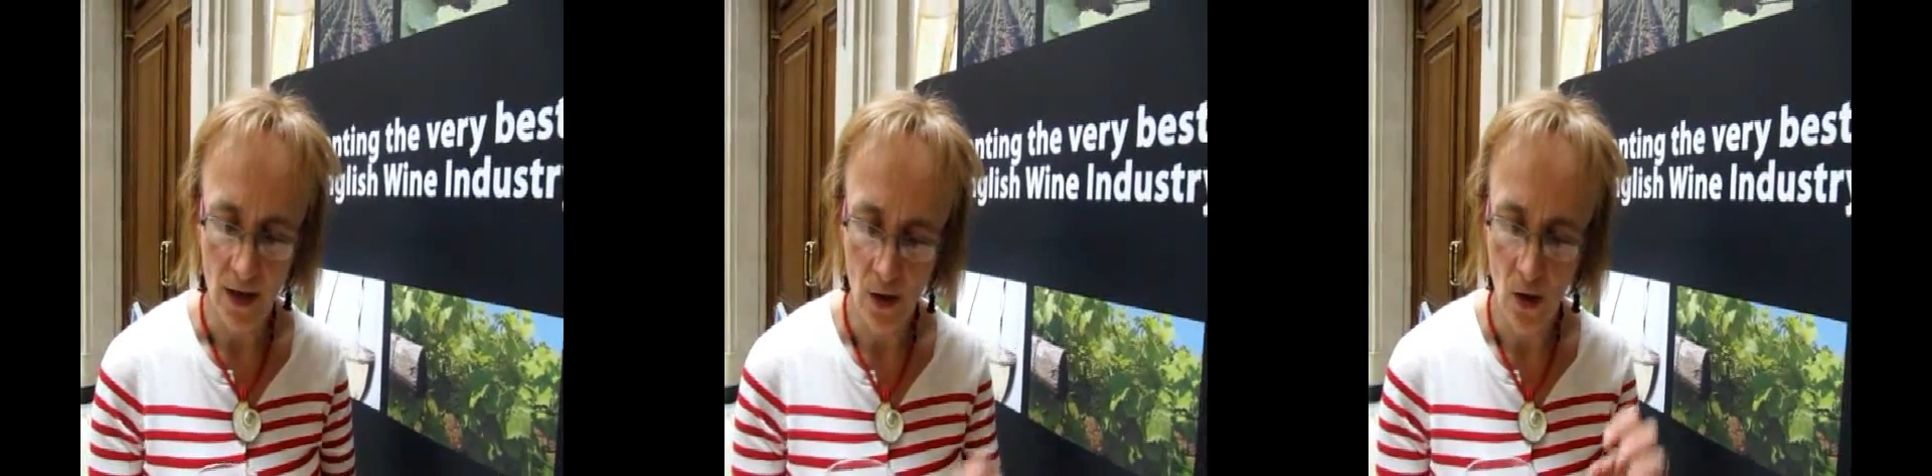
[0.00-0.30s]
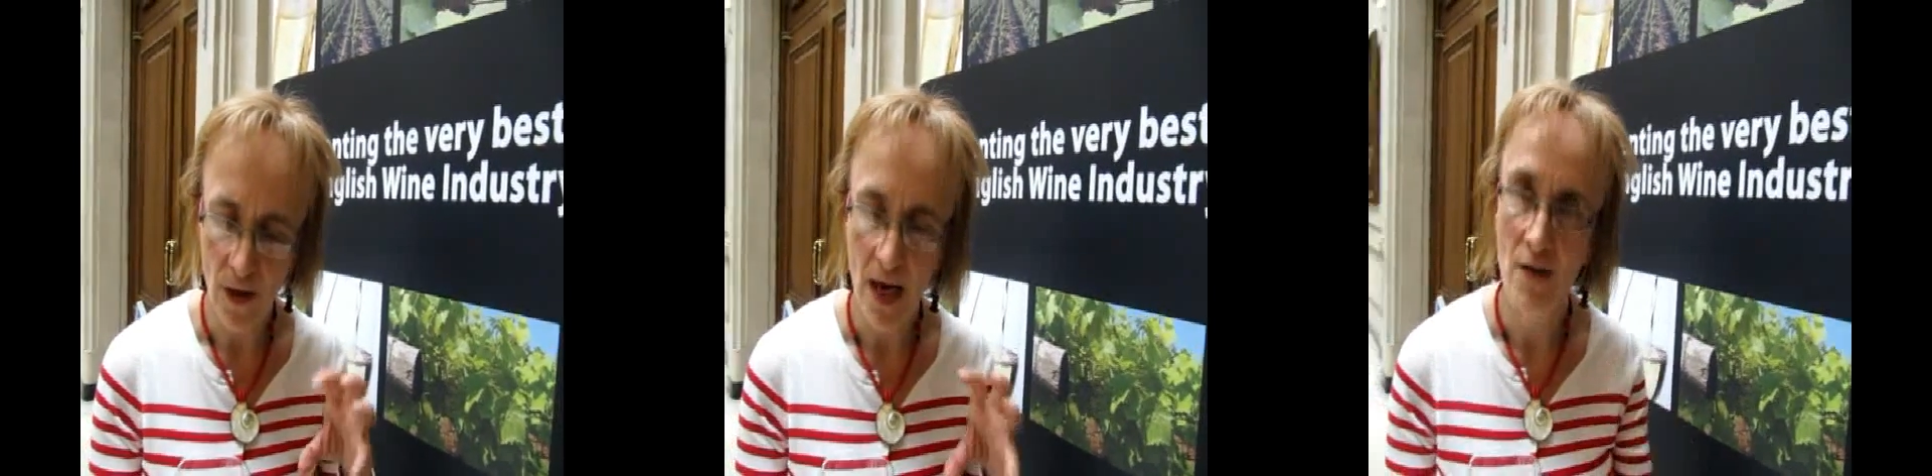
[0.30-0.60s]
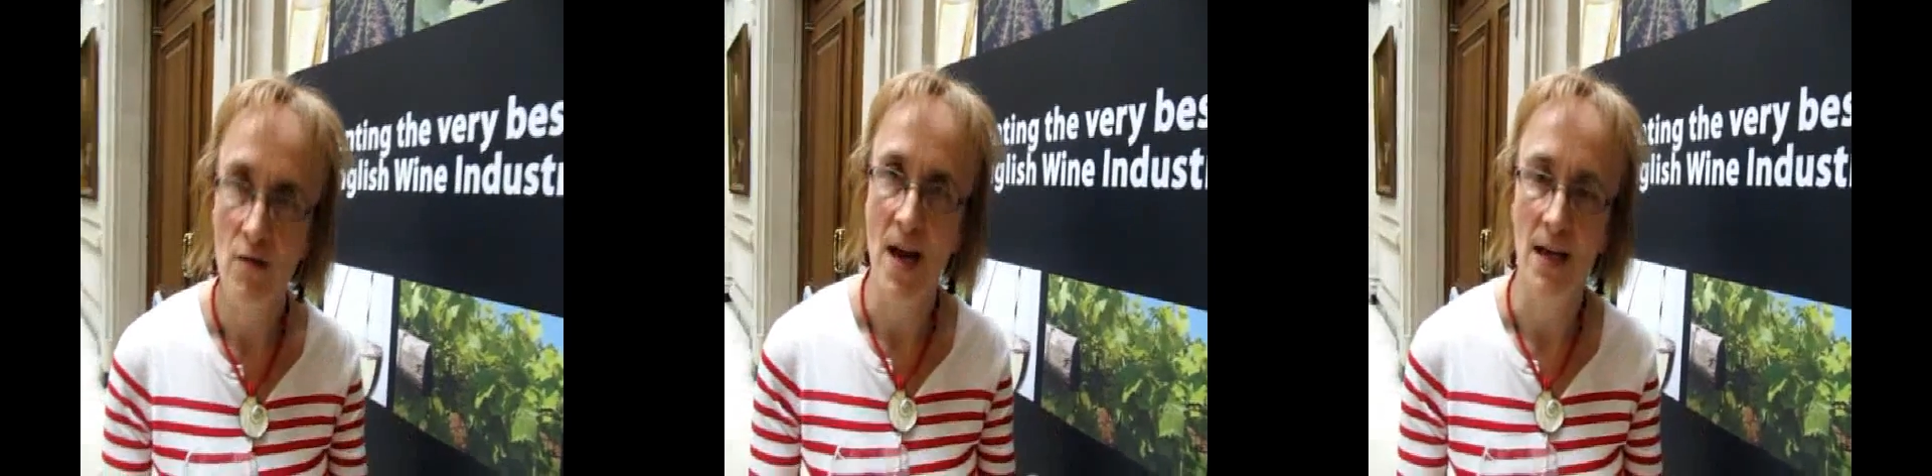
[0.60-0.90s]
It's got the
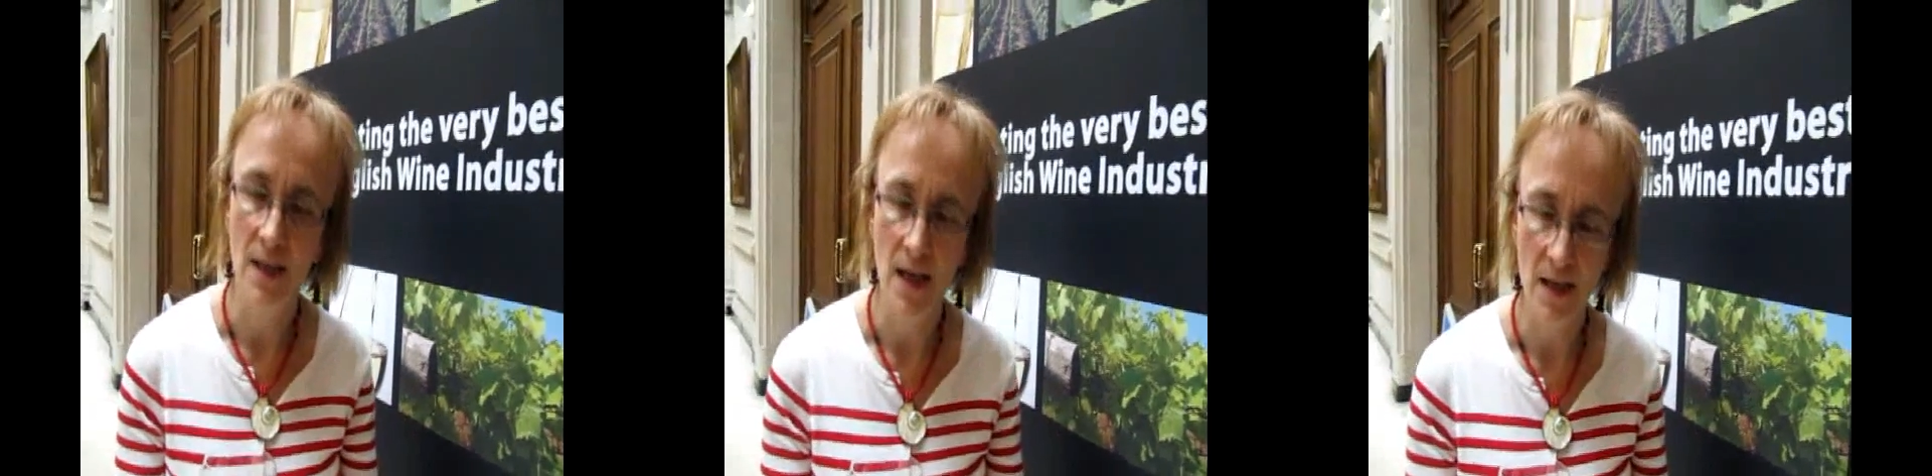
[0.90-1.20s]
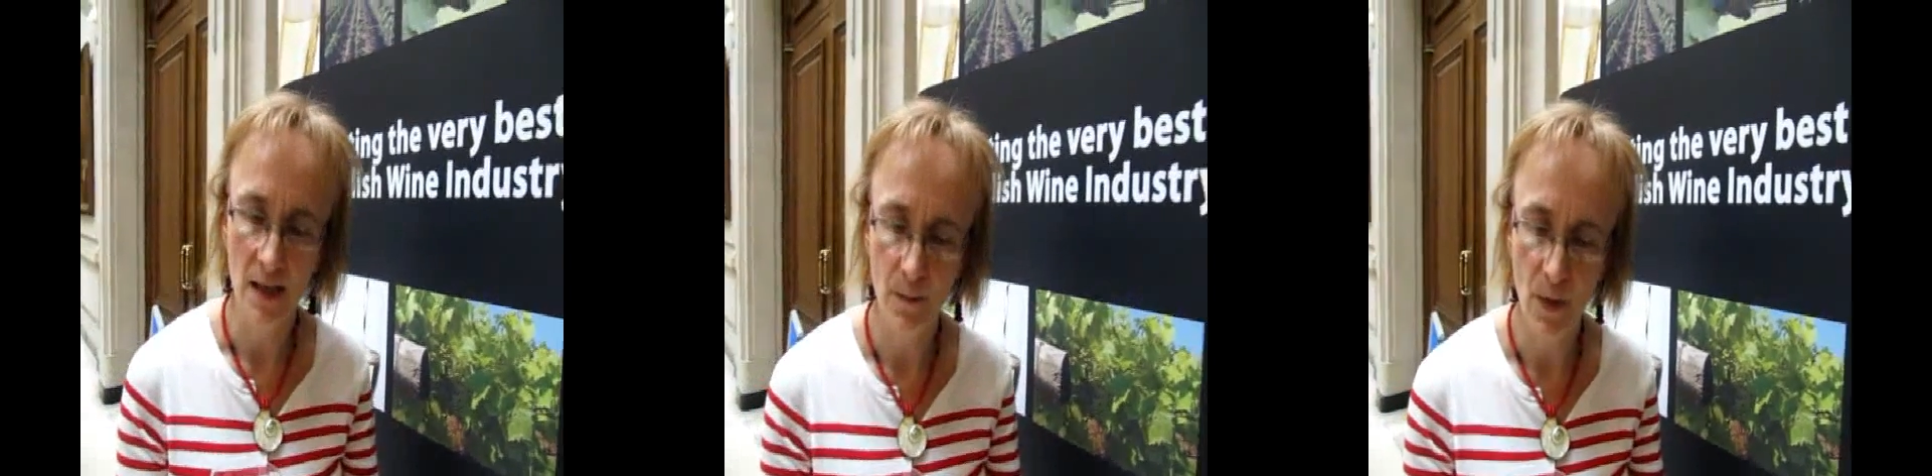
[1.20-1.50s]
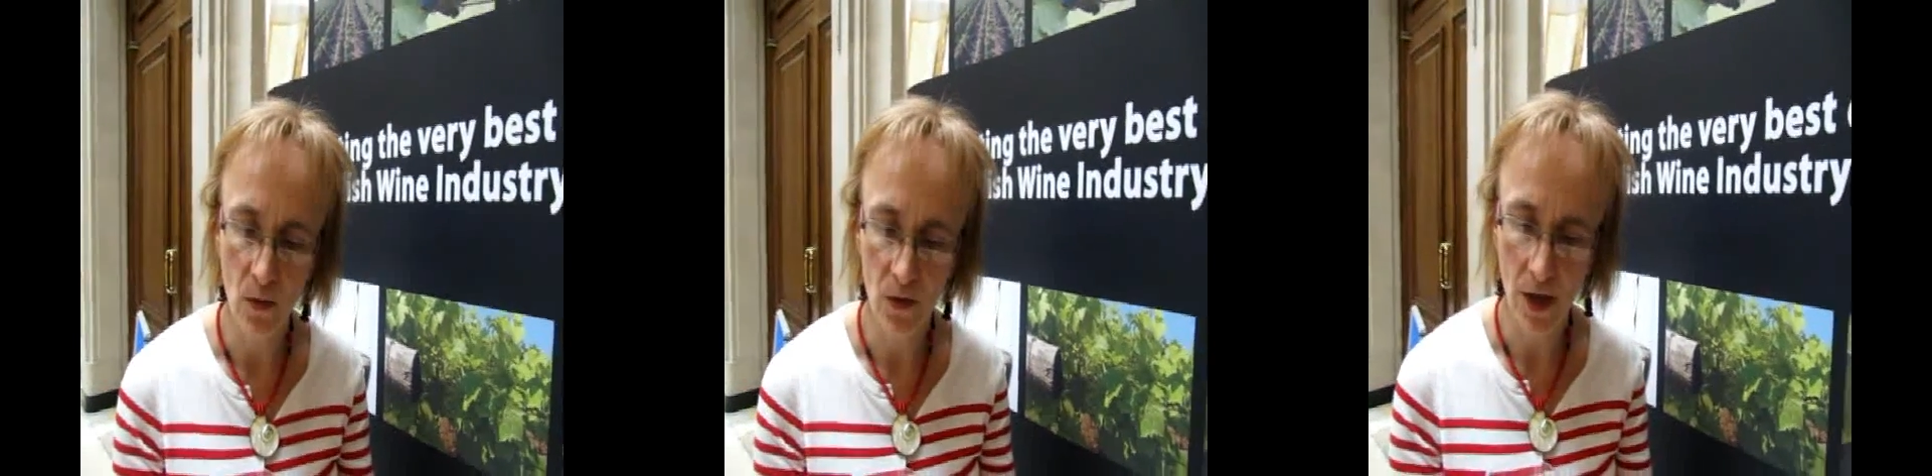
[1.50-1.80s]
aromatics,
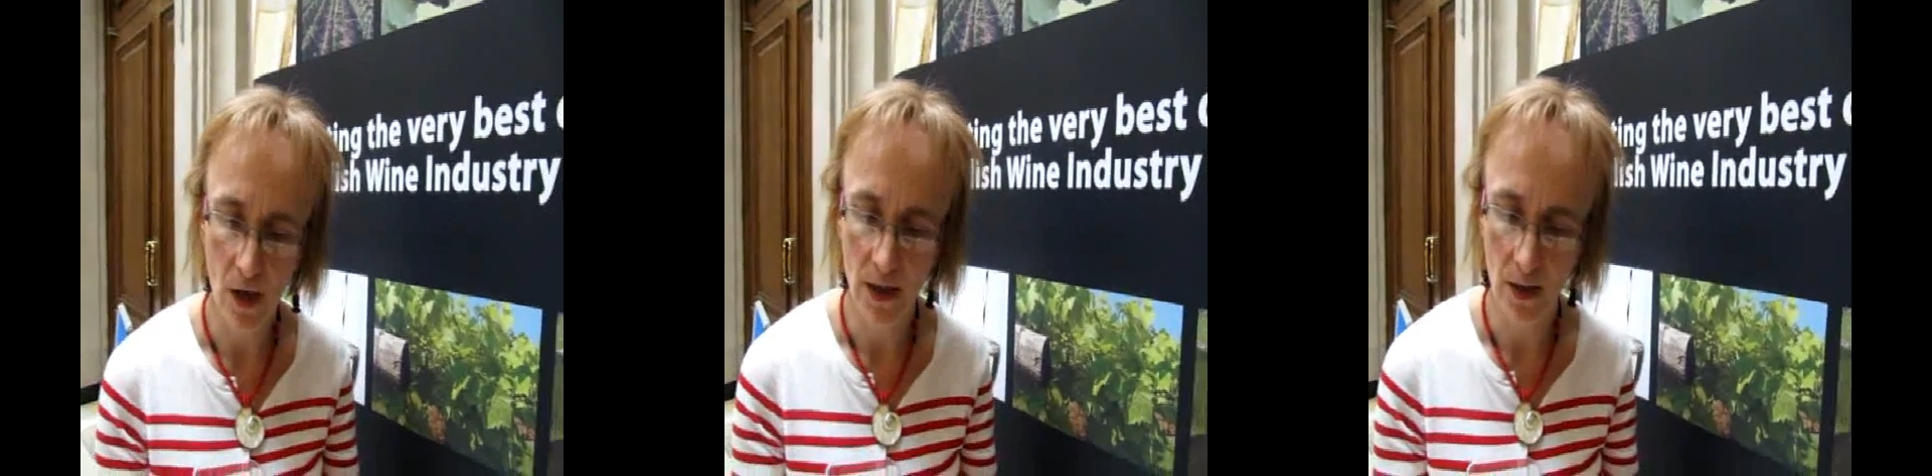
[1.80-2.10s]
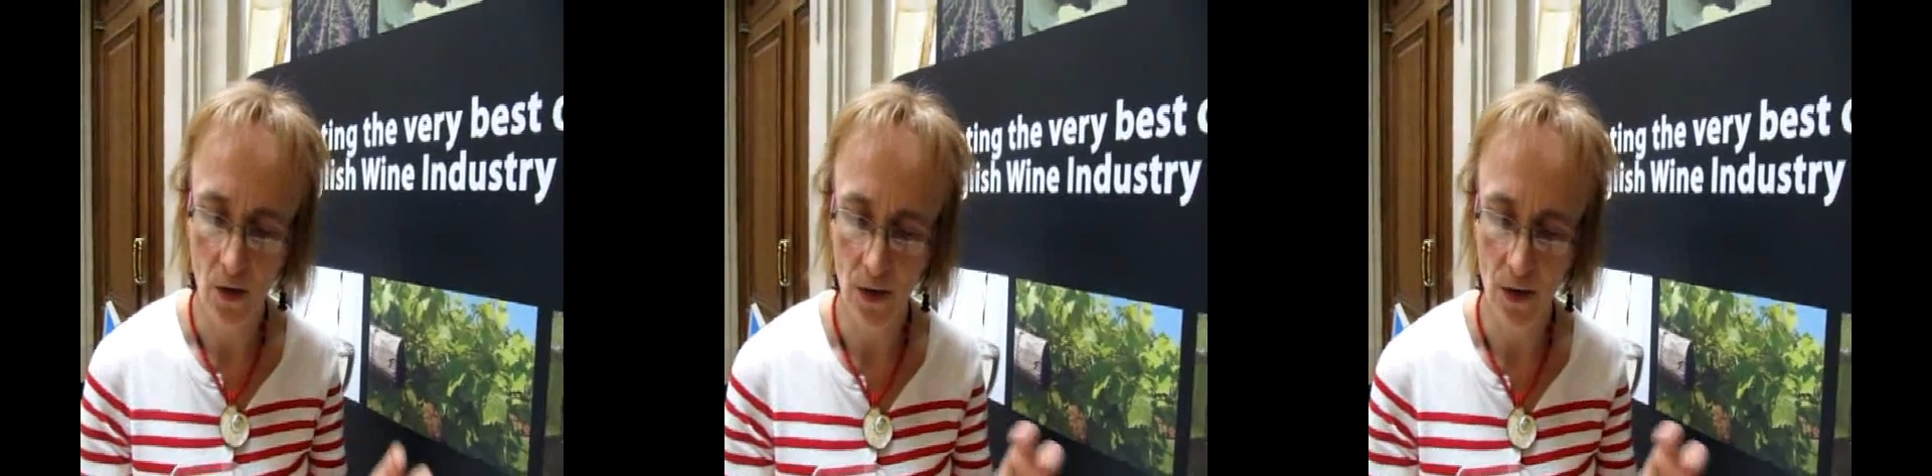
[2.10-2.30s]
but also it's got